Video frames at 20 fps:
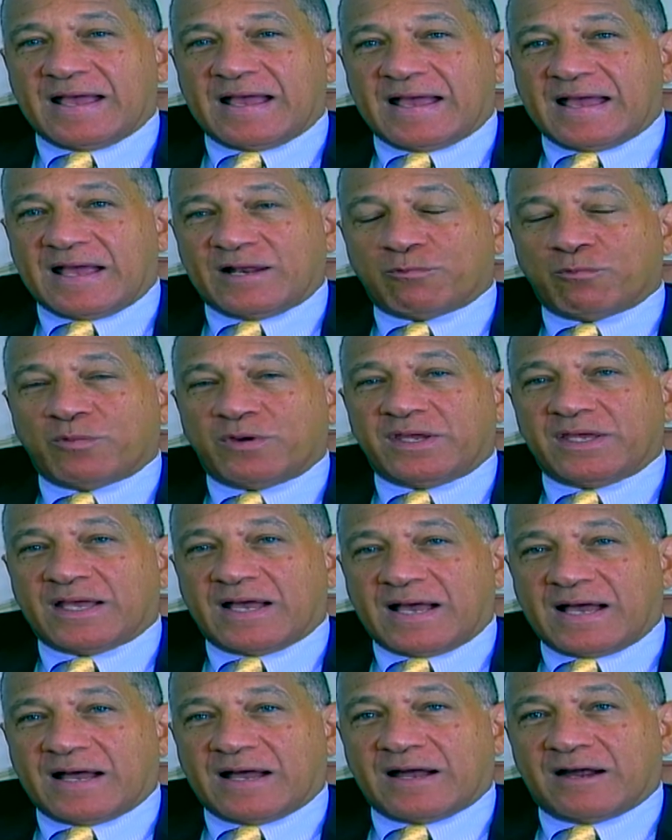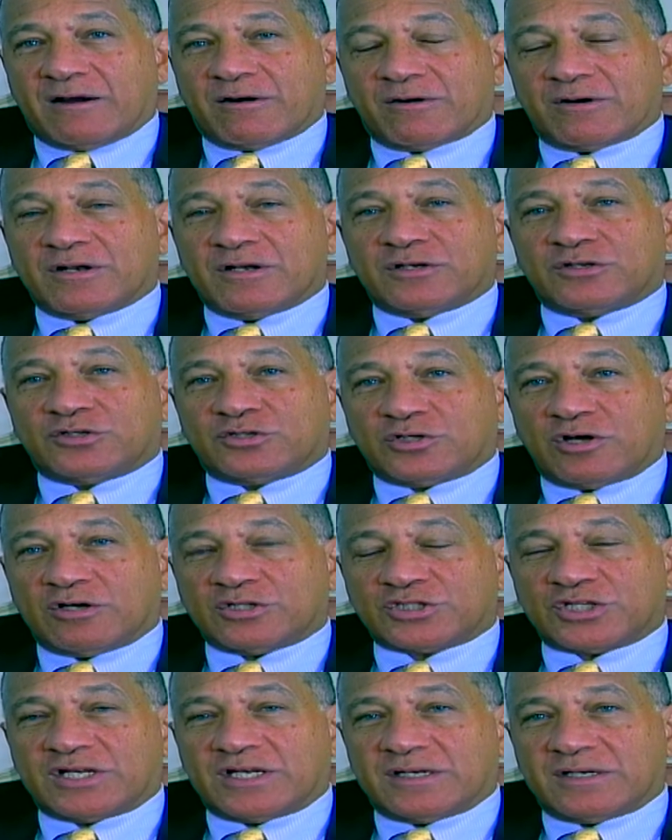and we are
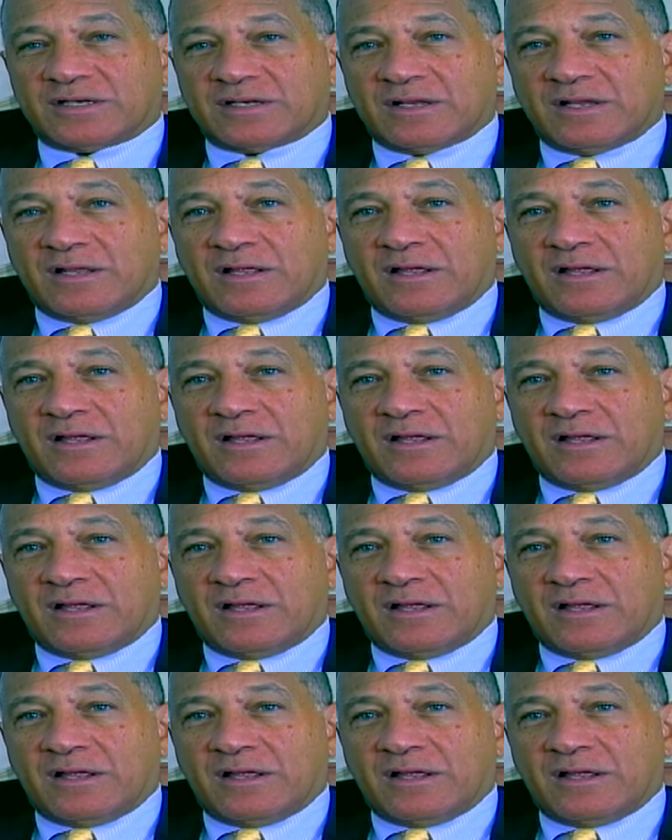touching